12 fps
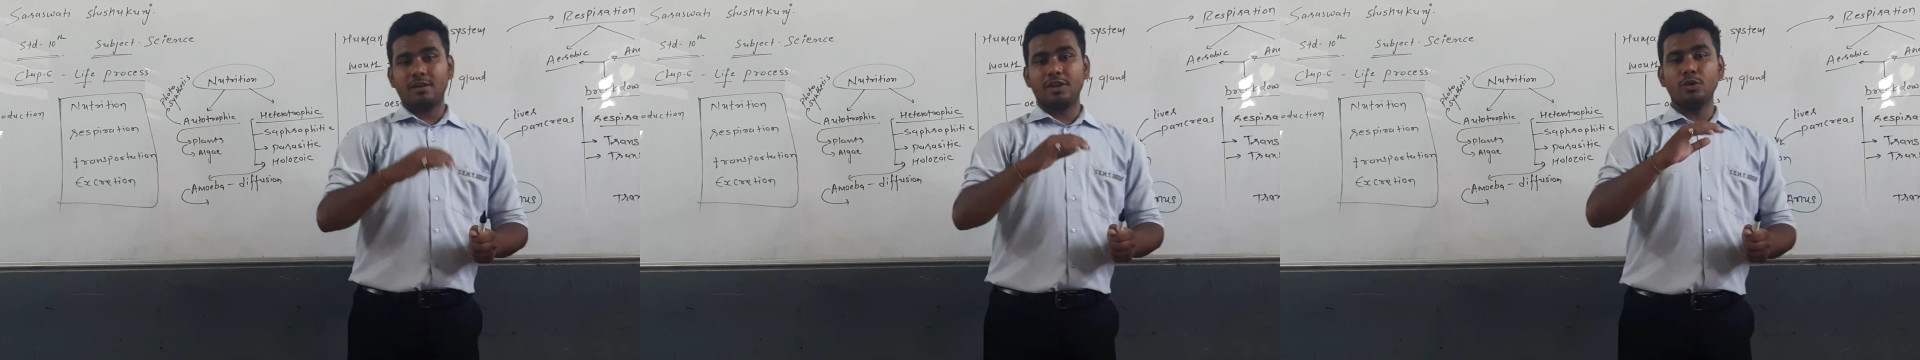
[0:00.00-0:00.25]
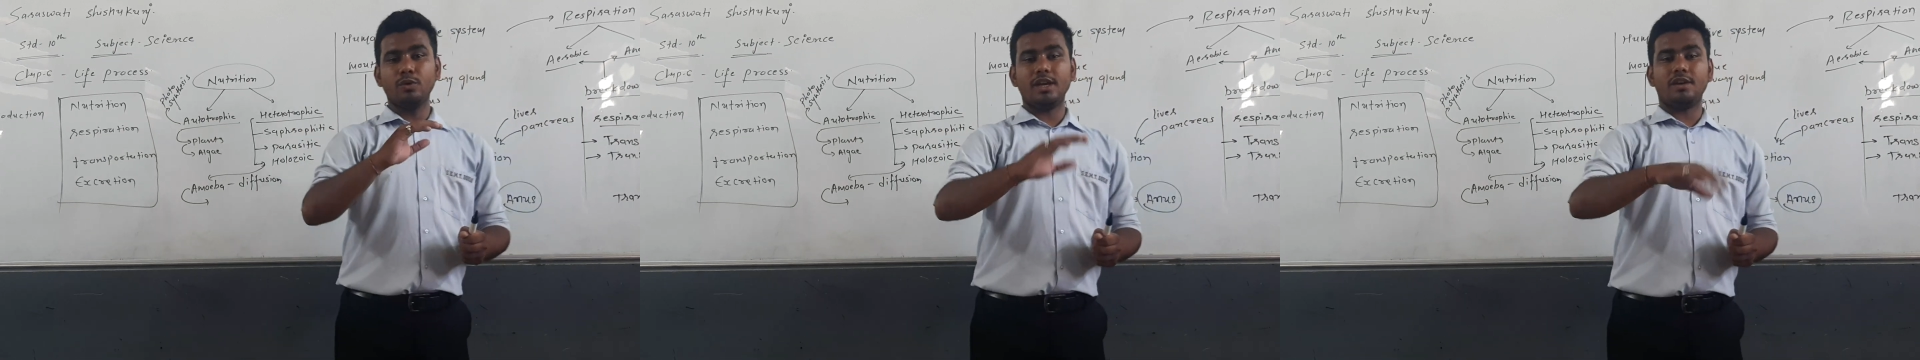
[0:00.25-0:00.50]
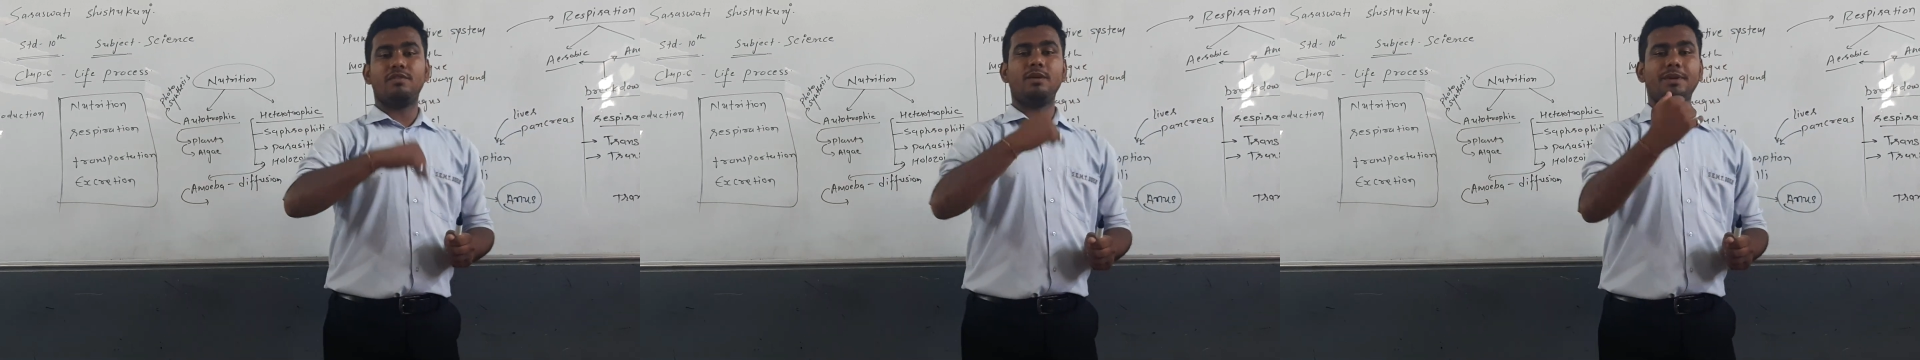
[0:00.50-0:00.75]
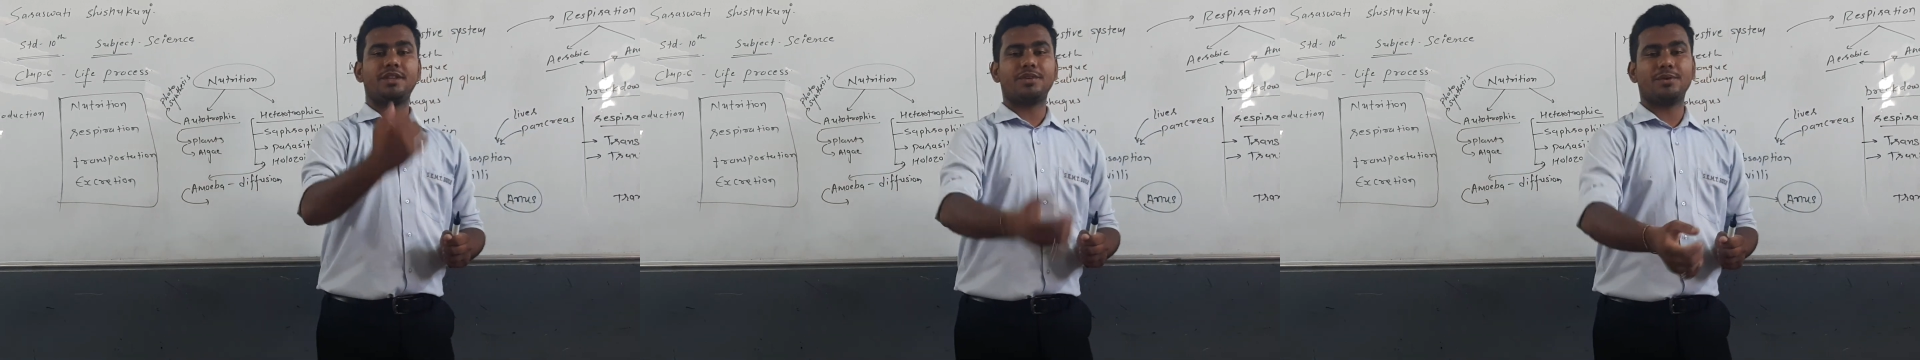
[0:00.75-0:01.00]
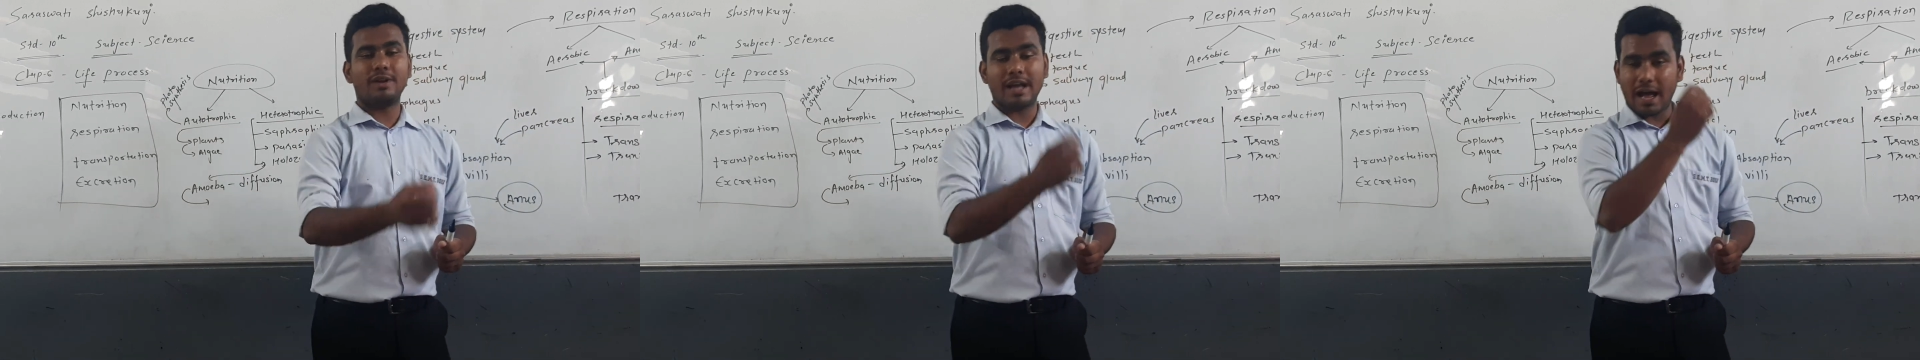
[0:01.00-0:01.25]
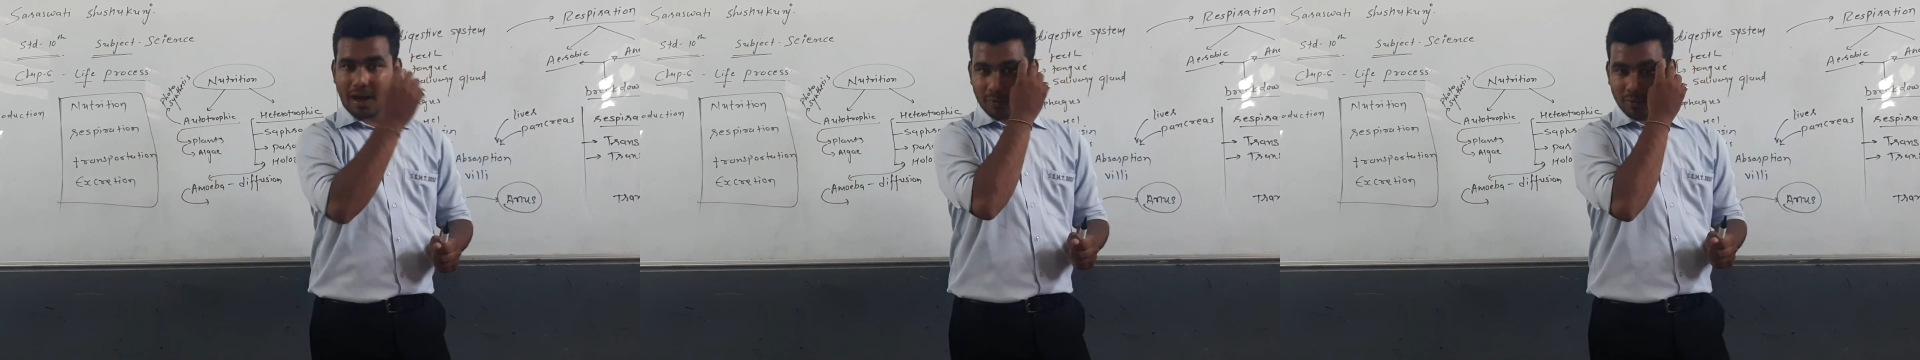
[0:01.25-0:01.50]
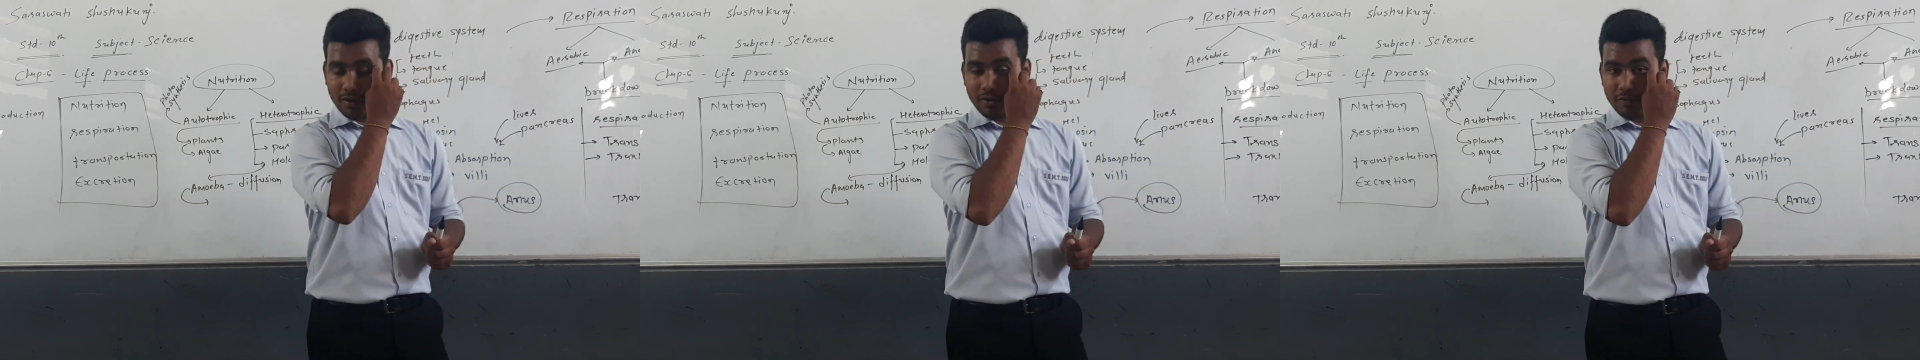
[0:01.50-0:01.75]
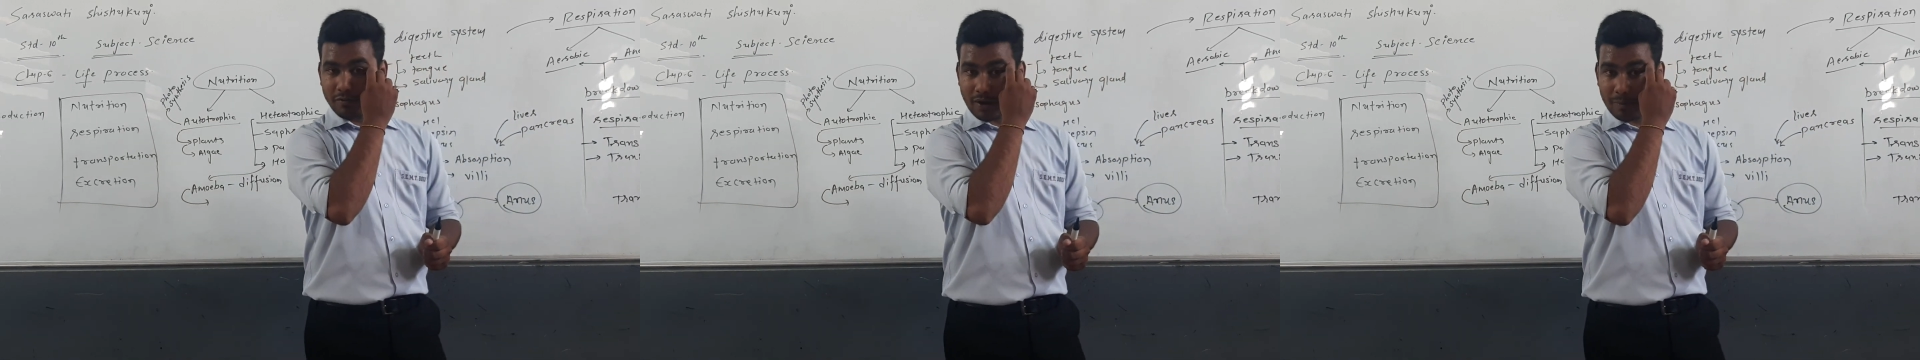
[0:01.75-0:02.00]
urine will be thrown
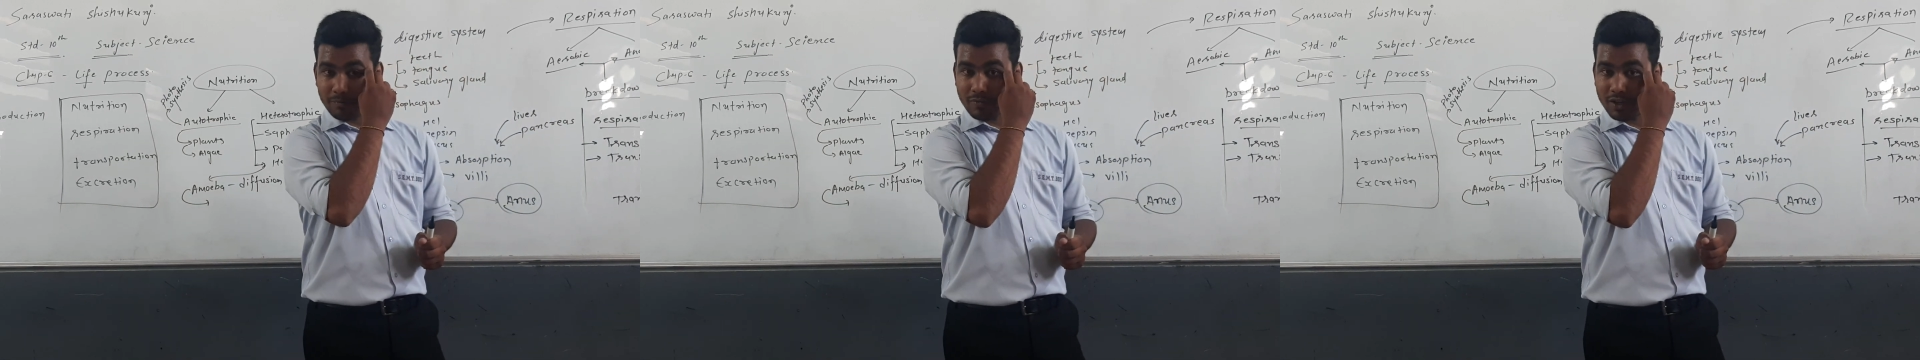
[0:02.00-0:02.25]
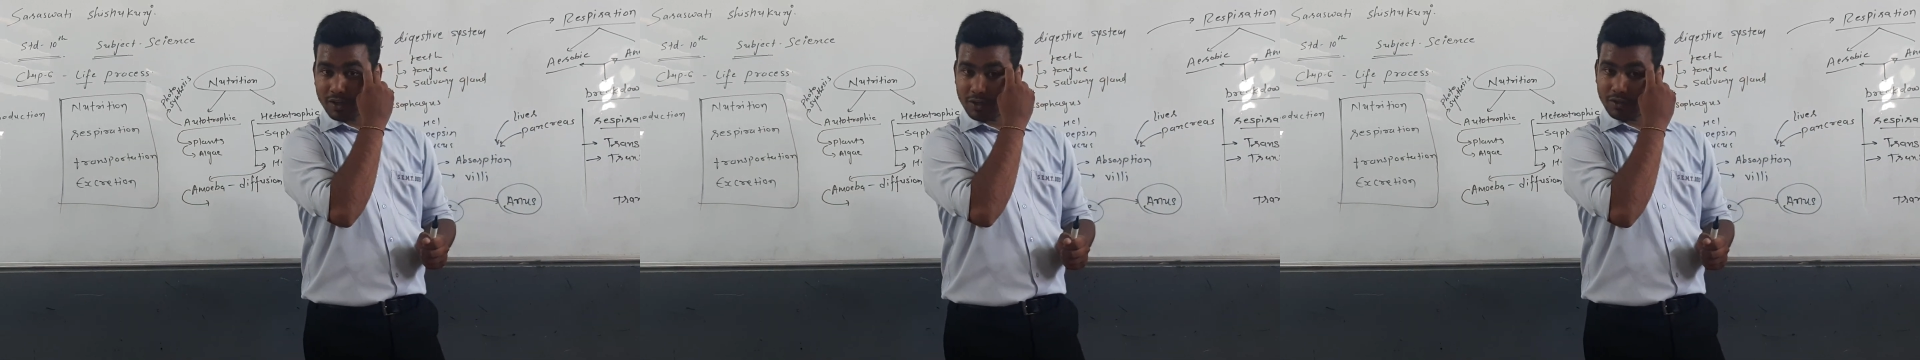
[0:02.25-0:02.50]
out from